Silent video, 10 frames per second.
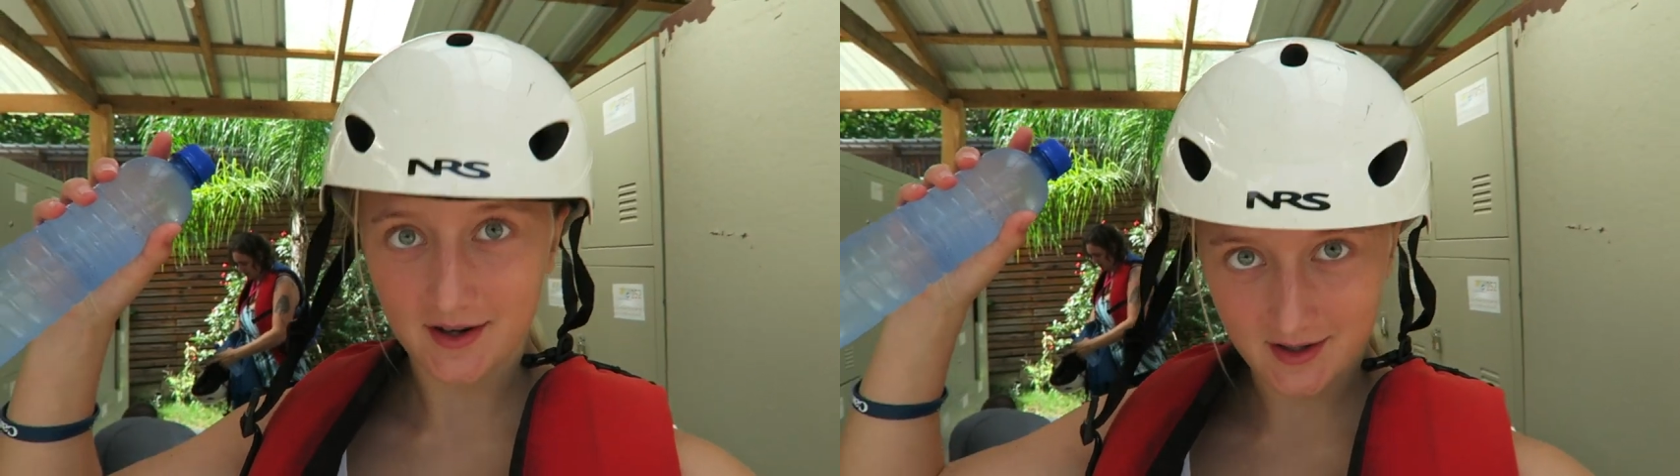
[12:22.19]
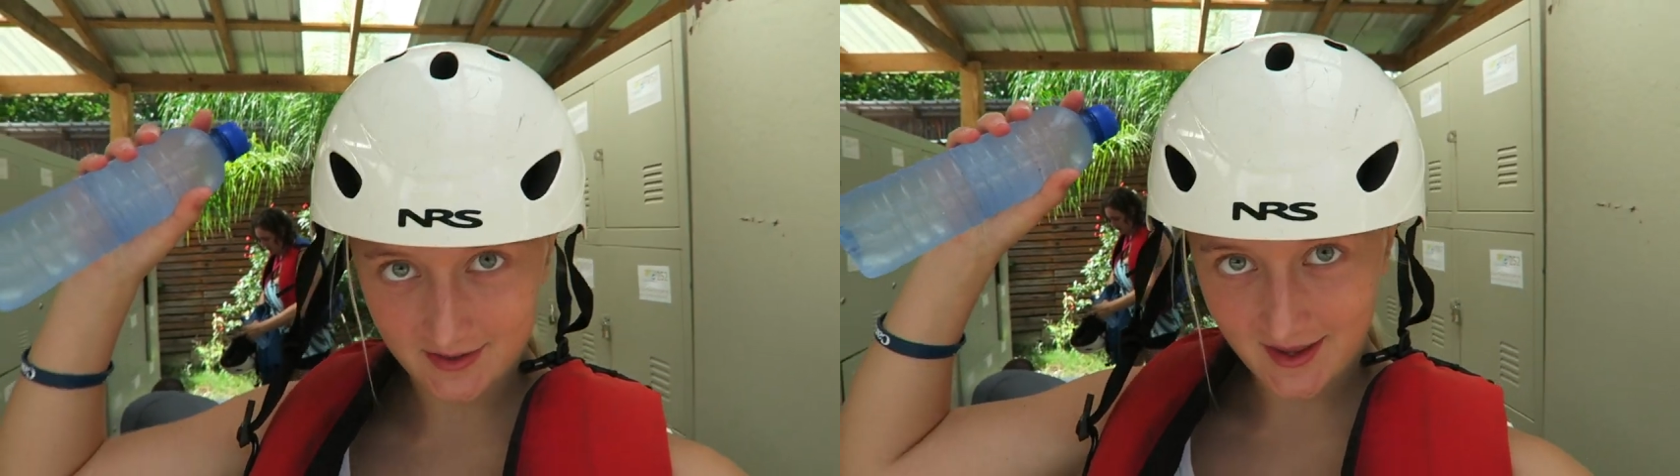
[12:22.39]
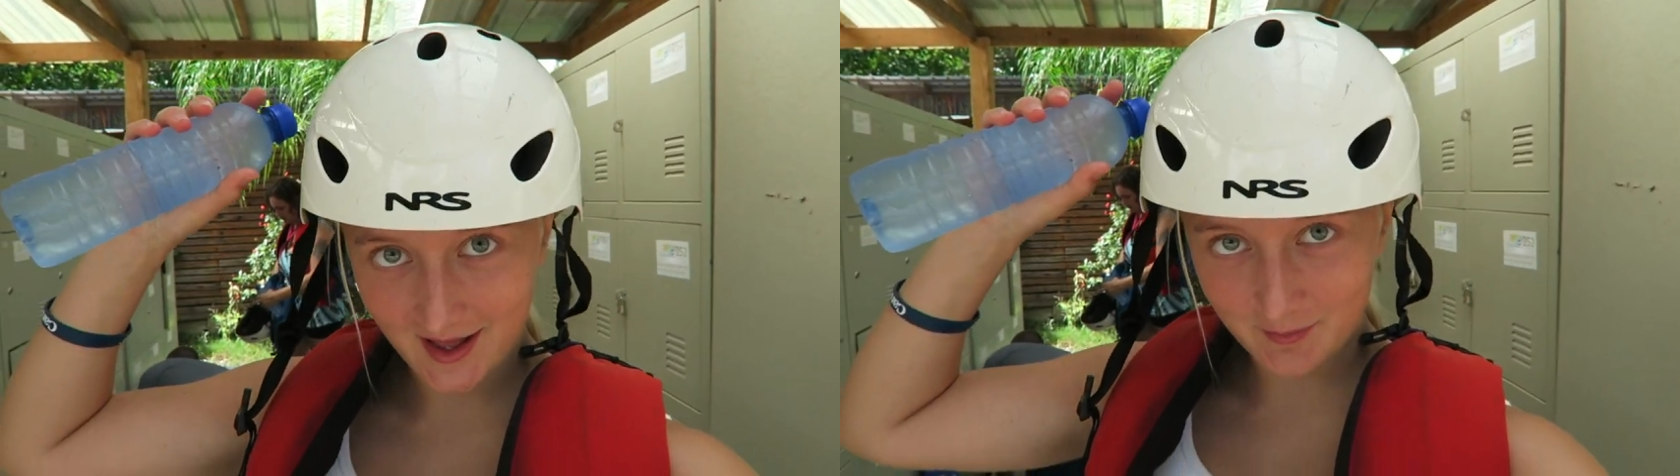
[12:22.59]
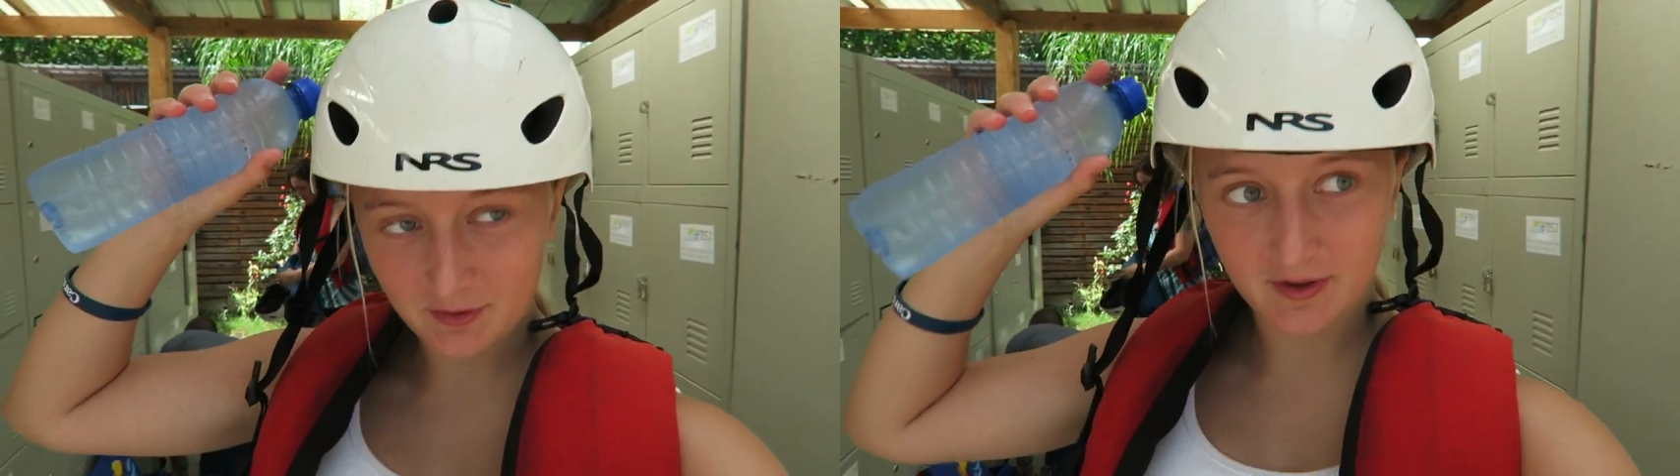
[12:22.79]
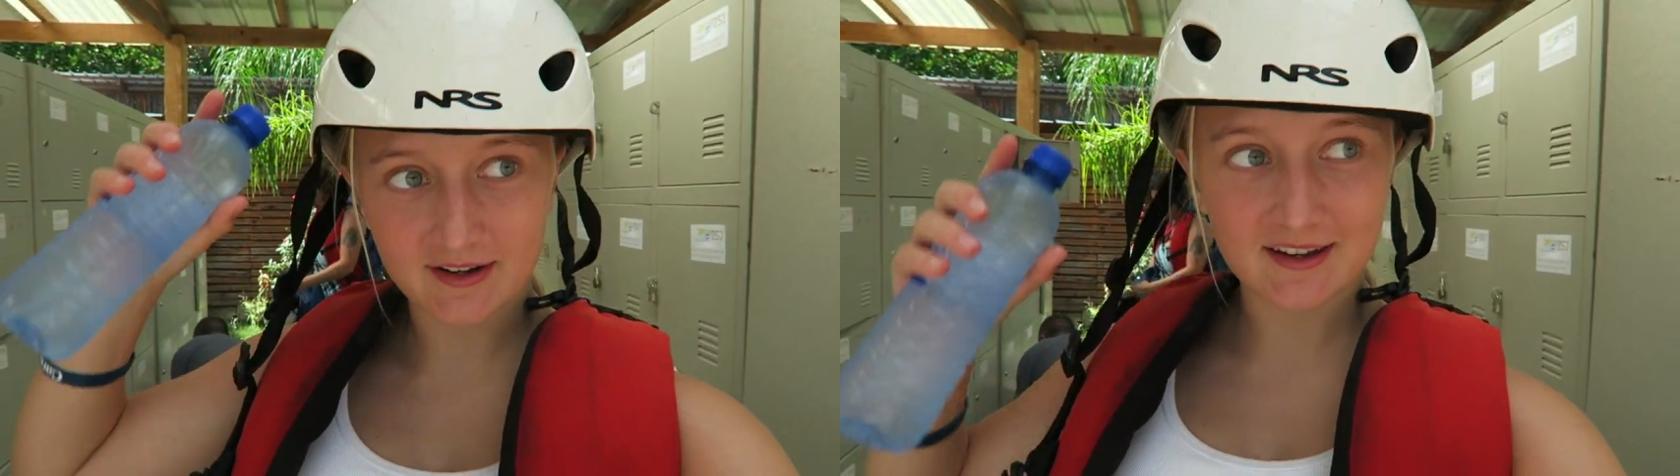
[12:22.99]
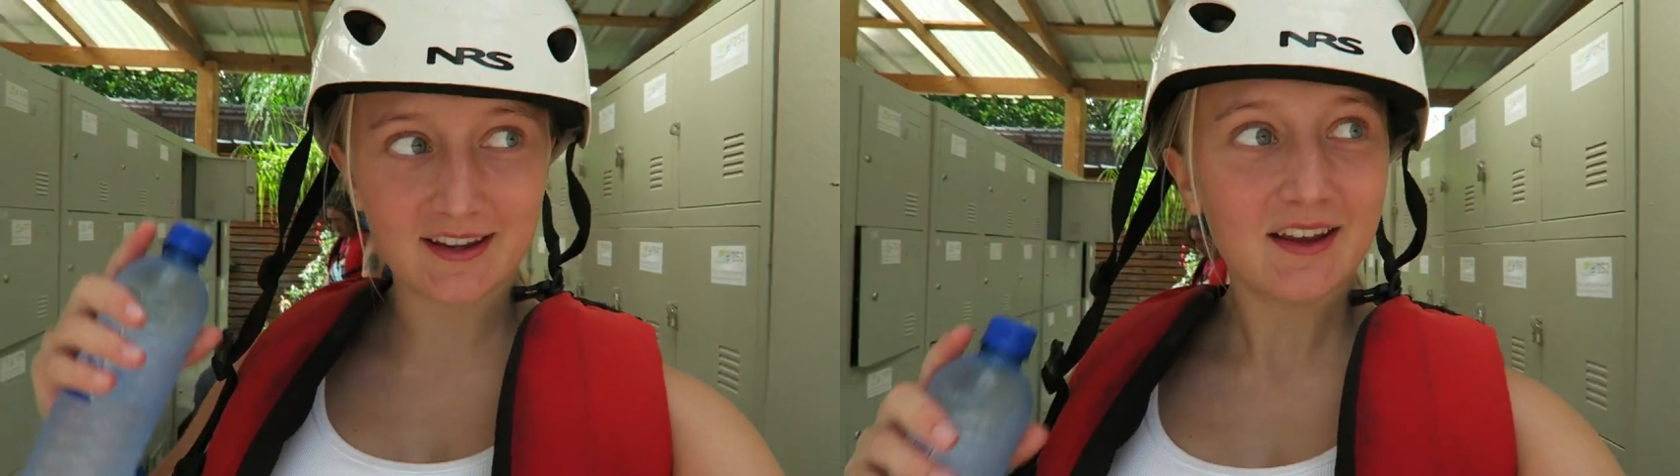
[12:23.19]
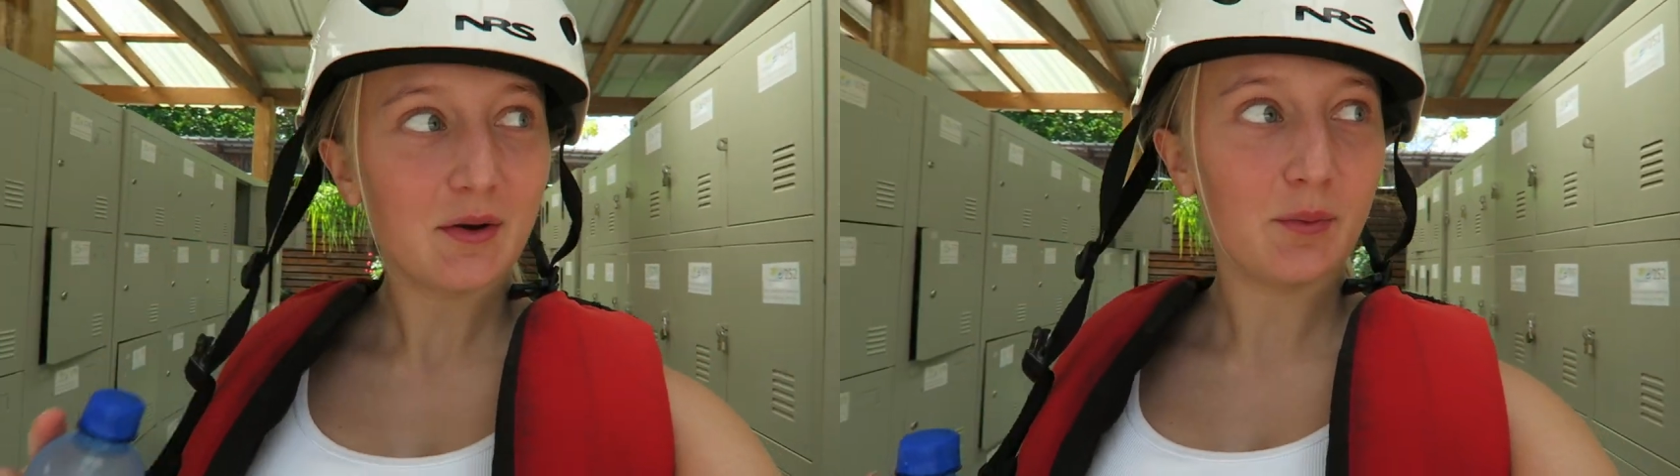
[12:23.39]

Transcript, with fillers: I got the helmet ready.